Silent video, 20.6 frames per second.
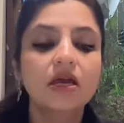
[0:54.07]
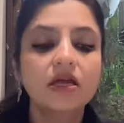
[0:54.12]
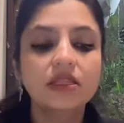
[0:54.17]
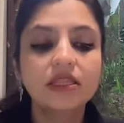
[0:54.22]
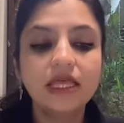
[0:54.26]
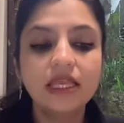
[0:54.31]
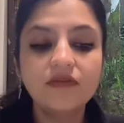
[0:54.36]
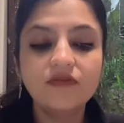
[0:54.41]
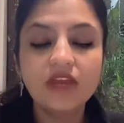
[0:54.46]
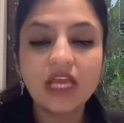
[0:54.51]

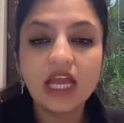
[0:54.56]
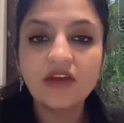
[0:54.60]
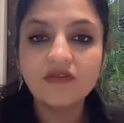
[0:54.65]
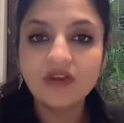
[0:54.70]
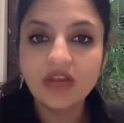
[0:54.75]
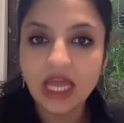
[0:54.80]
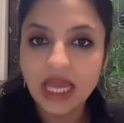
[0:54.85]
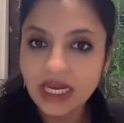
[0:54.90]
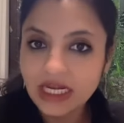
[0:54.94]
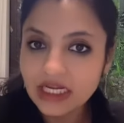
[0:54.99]
Then we
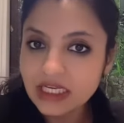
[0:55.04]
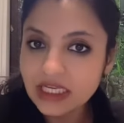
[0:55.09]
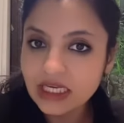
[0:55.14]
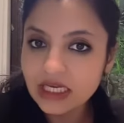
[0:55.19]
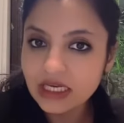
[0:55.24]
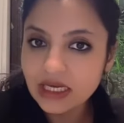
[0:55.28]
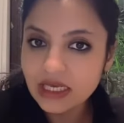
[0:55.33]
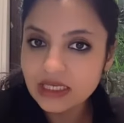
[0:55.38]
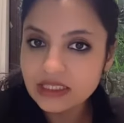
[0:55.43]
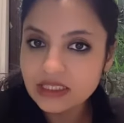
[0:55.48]
have light
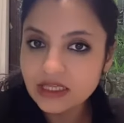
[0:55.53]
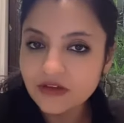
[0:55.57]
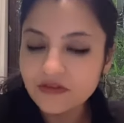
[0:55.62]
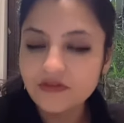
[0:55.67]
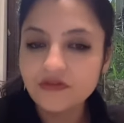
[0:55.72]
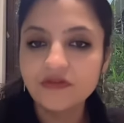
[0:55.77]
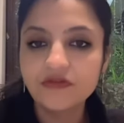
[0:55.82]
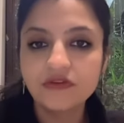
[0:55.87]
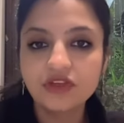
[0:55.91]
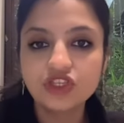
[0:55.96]
green
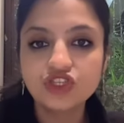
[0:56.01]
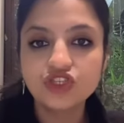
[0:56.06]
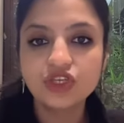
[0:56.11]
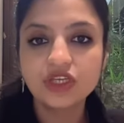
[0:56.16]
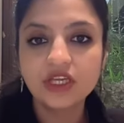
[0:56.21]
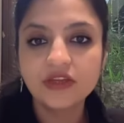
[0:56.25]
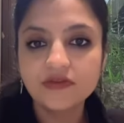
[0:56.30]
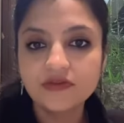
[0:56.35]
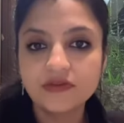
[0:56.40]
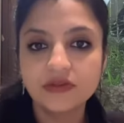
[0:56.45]
SF,
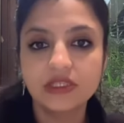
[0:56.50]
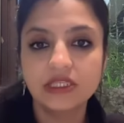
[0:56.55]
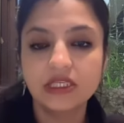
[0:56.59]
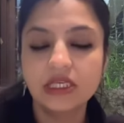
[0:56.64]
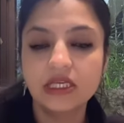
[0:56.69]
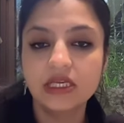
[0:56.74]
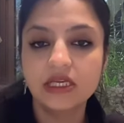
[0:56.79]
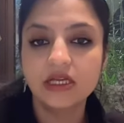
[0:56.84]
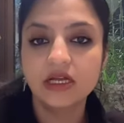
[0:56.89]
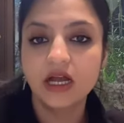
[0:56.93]
which gives
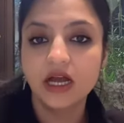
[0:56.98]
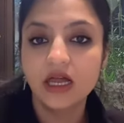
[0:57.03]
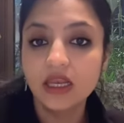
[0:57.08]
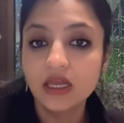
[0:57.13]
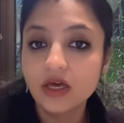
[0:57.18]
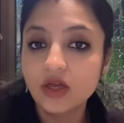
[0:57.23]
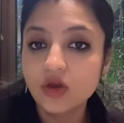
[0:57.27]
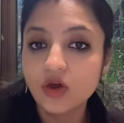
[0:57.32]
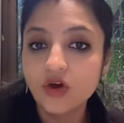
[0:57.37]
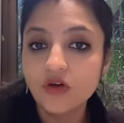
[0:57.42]
the
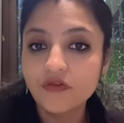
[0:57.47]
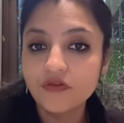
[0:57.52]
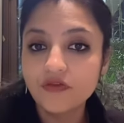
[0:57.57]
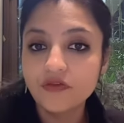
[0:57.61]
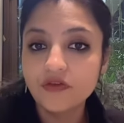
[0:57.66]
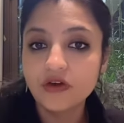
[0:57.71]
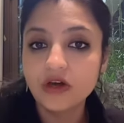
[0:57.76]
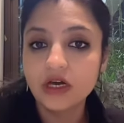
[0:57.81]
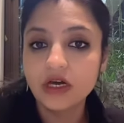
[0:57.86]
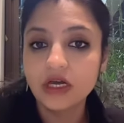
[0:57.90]
color of
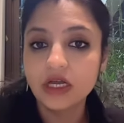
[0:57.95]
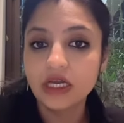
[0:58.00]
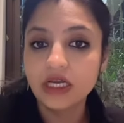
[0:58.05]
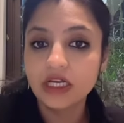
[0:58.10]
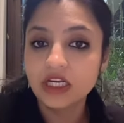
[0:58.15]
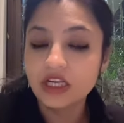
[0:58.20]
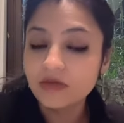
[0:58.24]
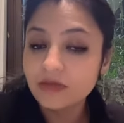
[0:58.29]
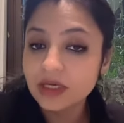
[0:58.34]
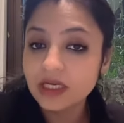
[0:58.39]

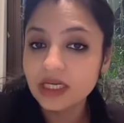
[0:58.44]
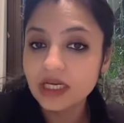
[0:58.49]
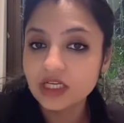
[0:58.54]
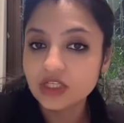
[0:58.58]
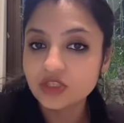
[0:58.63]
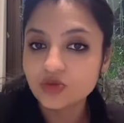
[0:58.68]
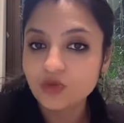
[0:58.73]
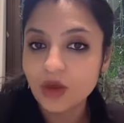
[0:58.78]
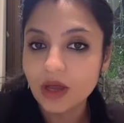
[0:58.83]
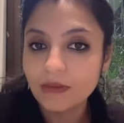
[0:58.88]
intermediate
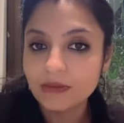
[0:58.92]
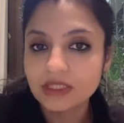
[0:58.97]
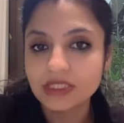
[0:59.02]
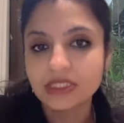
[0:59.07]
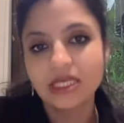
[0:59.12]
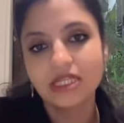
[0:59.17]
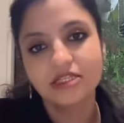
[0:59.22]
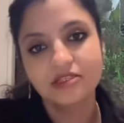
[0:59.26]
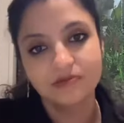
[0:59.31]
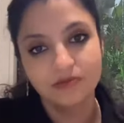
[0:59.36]
squamous
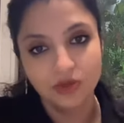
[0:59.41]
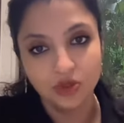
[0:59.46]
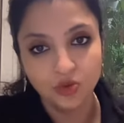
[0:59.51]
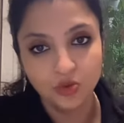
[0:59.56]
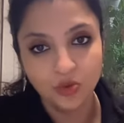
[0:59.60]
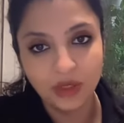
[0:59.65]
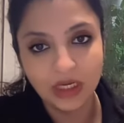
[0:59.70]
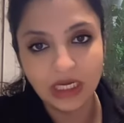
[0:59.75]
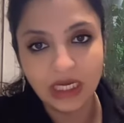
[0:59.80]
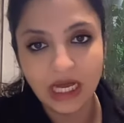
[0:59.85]
cells
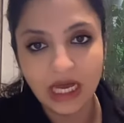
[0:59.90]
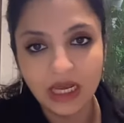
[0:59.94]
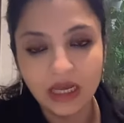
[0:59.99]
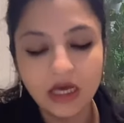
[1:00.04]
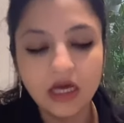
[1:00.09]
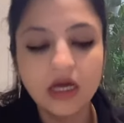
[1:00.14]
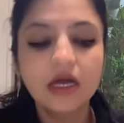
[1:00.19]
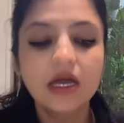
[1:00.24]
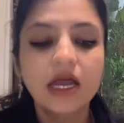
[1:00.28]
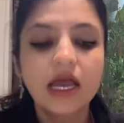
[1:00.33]
blue in
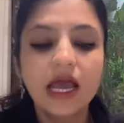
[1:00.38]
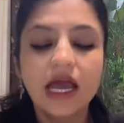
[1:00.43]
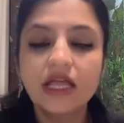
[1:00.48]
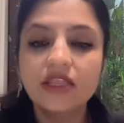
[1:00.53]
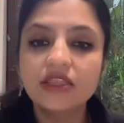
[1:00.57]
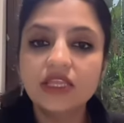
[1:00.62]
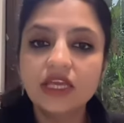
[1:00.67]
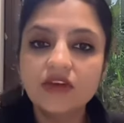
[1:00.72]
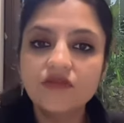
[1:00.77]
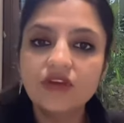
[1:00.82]
color.
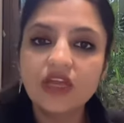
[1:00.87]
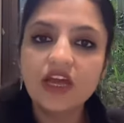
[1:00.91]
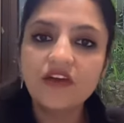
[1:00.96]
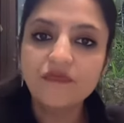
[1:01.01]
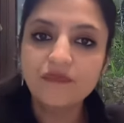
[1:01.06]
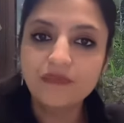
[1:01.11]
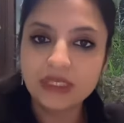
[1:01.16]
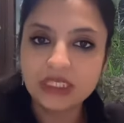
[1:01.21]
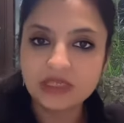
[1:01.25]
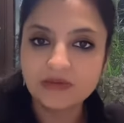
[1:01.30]
And then we
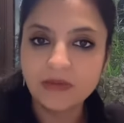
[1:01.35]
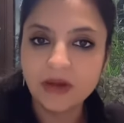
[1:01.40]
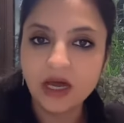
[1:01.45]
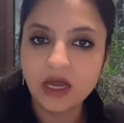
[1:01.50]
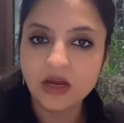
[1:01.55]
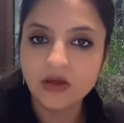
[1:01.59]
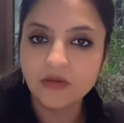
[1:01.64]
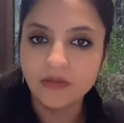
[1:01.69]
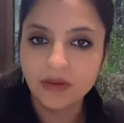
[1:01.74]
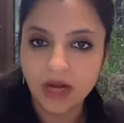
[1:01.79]
have
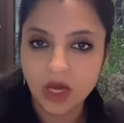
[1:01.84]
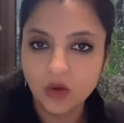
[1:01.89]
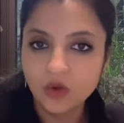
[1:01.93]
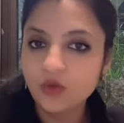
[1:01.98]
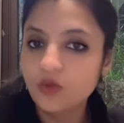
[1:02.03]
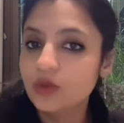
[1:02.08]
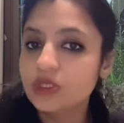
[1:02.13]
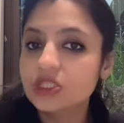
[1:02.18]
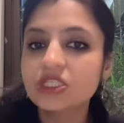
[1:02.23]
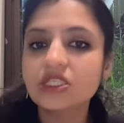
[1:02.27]
Bismarck
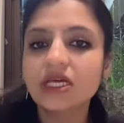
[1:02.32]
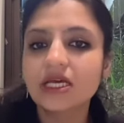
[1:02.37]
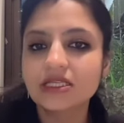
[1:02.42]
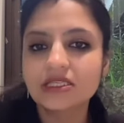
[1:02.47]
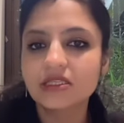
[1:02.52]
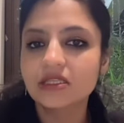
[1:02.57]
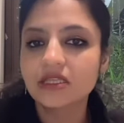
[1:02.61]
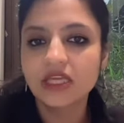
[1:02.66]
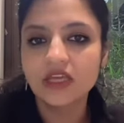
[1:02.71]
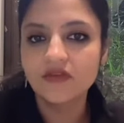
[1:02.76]
brown, which
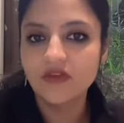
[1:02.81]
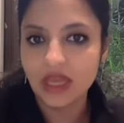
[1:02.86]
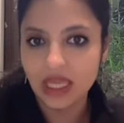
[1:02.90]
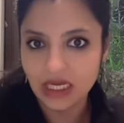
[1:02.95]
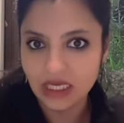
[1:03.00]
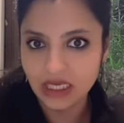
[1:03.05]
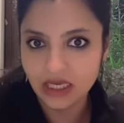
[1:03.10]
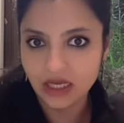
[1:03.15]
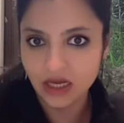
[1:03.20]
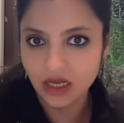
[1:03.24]
doesn't give
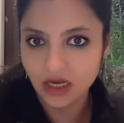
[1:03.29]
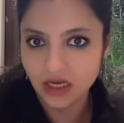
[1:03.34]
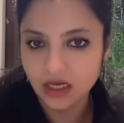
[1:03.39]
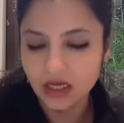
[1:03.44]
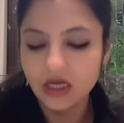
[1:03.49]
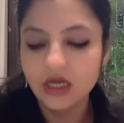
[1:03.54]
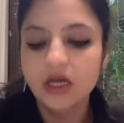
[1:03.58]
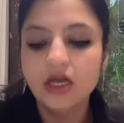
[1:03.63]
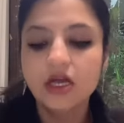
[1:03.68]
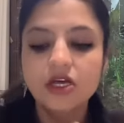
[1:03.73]
any
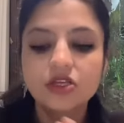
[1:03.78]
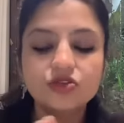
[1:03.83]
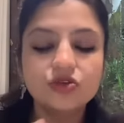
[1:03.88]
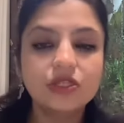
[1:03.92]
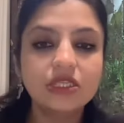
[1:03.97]
color. So